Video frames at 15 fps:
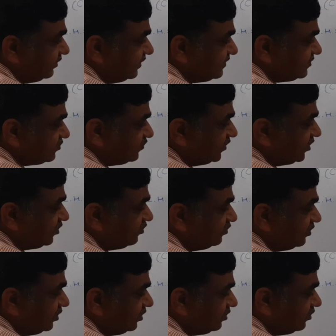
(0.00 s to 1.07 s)
this square to
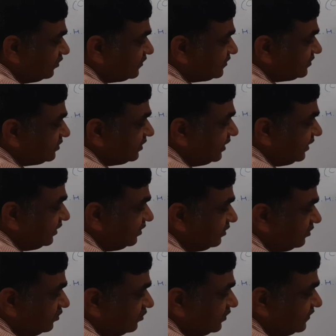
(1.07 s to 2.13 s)
the cos and
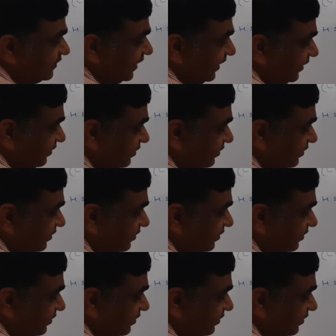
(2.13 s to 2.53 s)
to the sin.